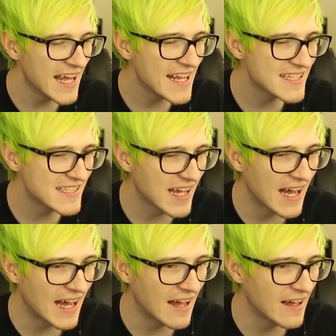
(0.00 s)

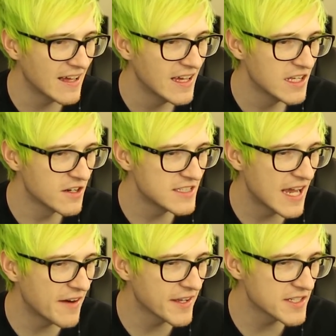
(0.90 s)
Lisa! You're
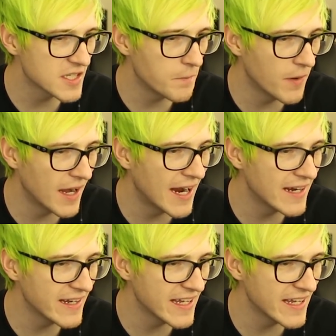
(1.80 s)
tearing us apart,